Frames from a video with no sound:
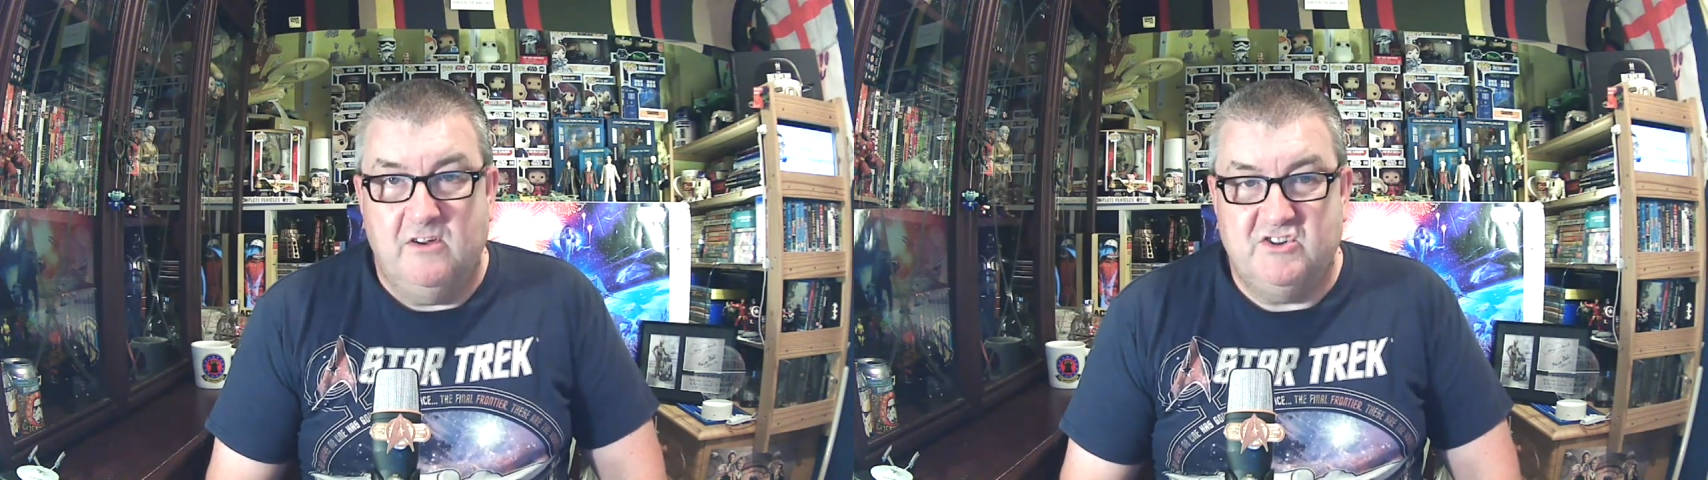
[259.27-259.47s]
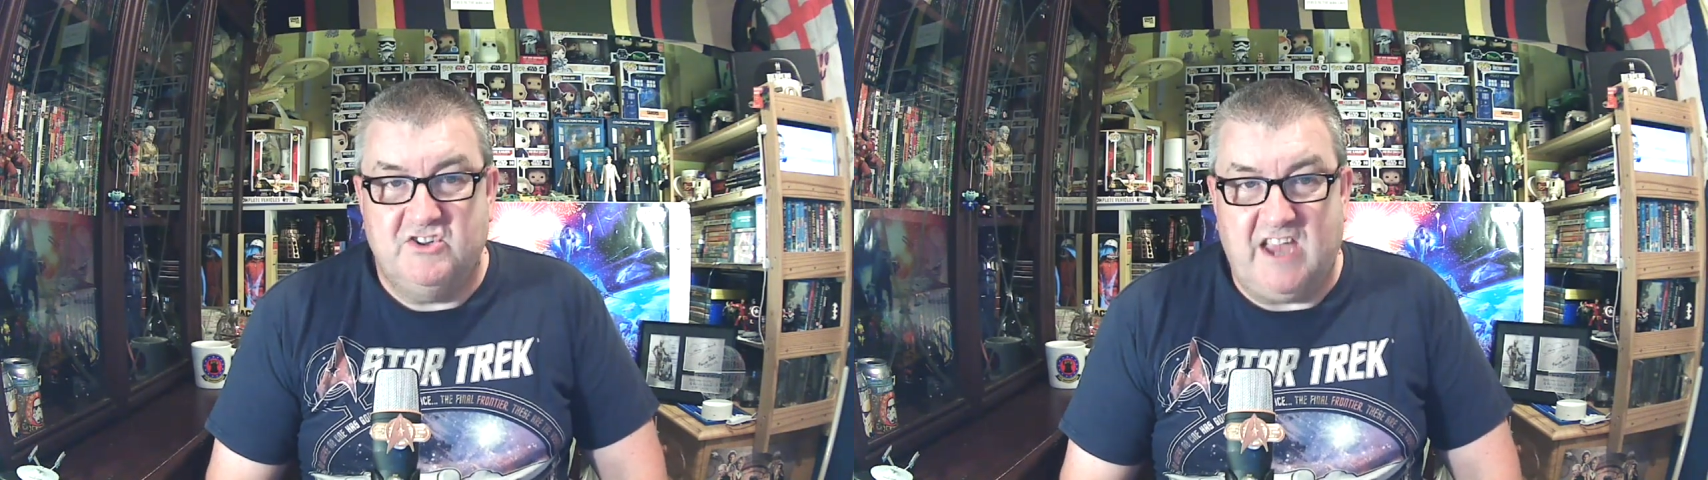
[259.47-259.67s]

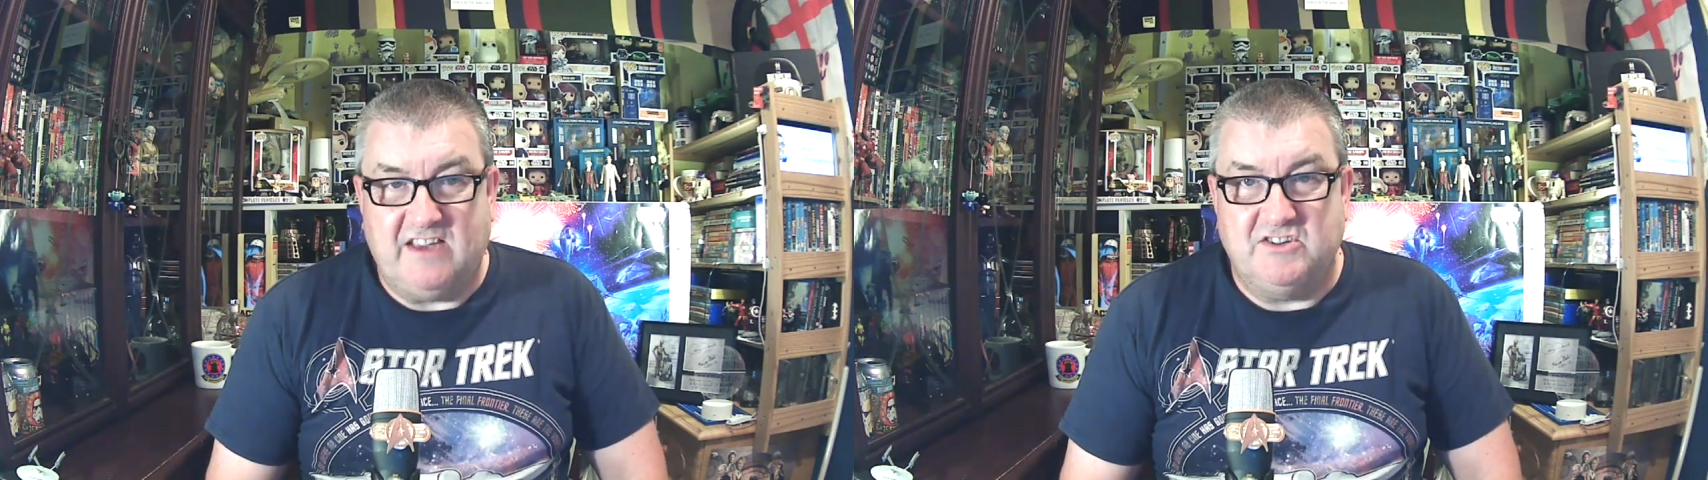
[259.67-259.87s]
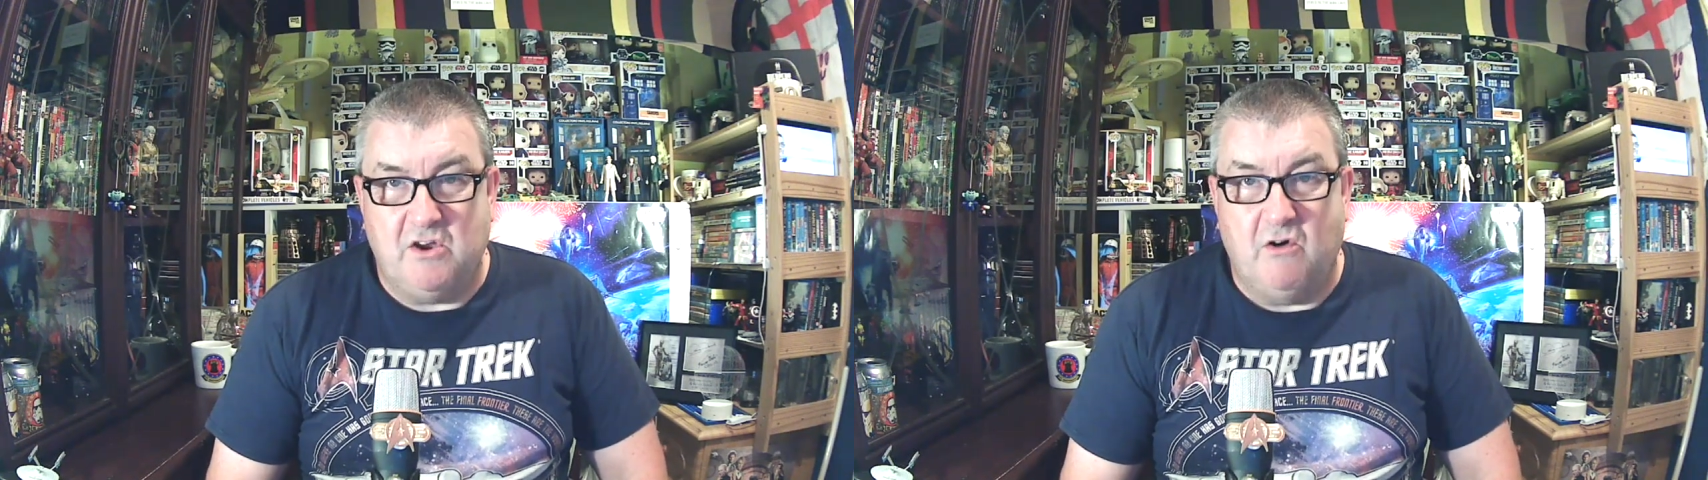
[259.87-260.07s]

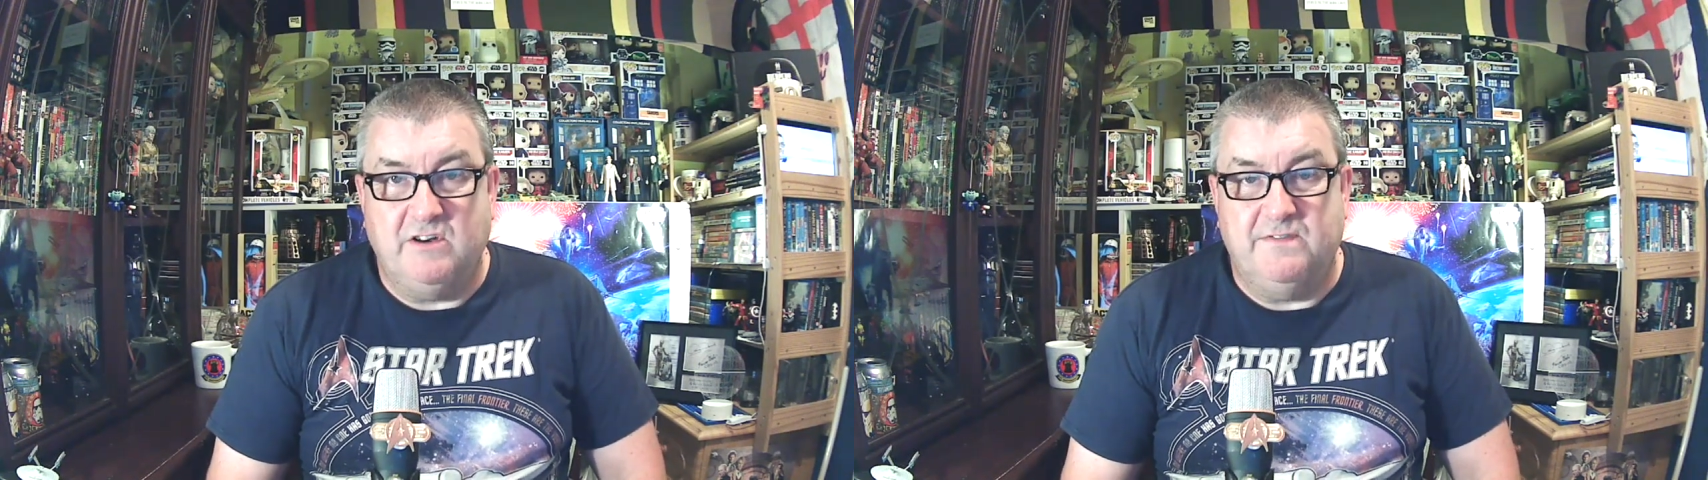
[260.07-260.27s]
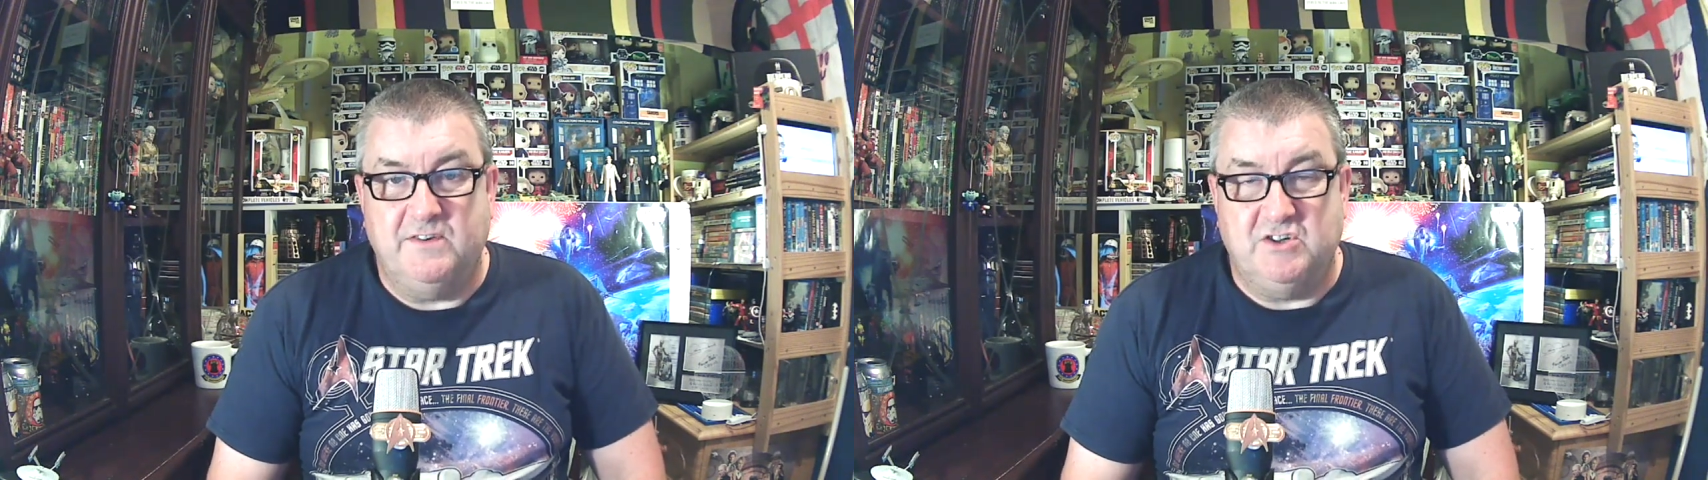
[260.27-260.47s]
Sex
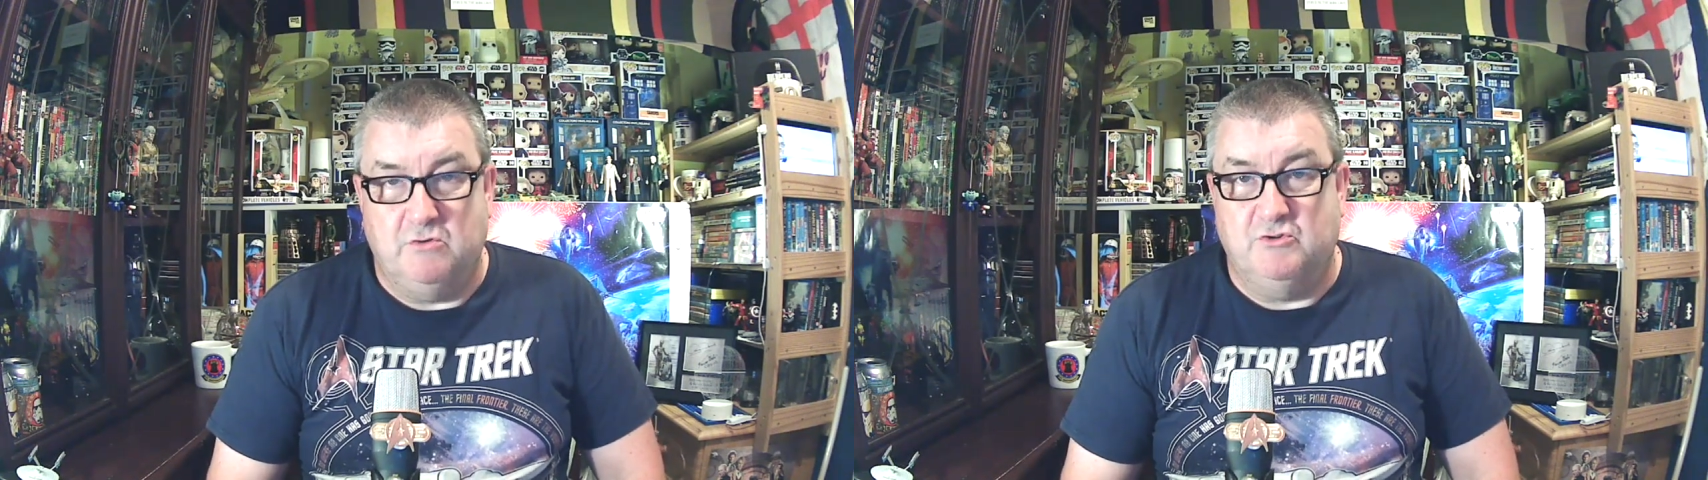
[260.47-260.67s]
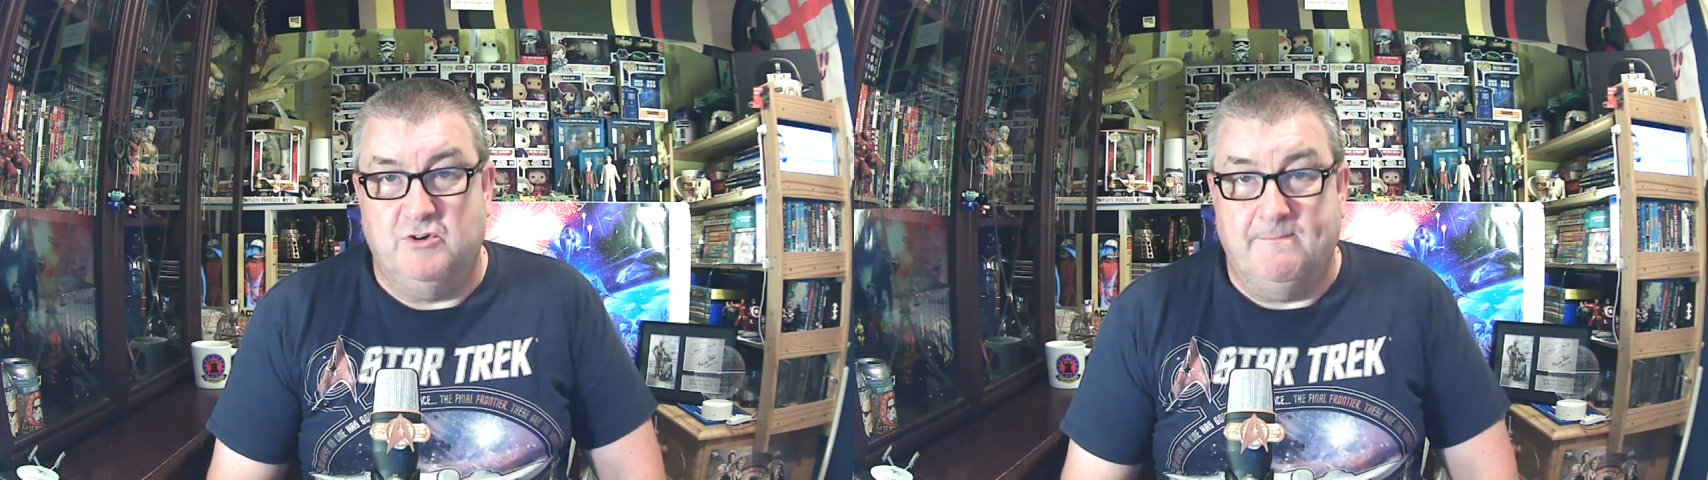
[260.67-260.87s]
Guide for
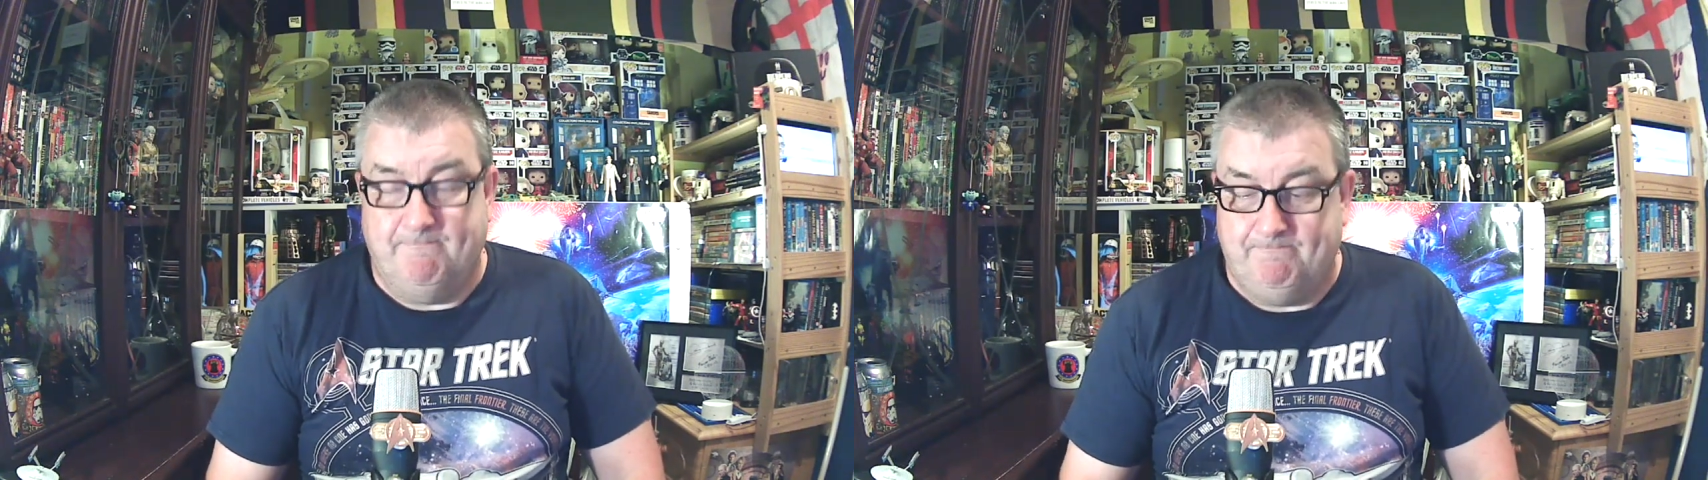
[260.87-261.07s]
Children.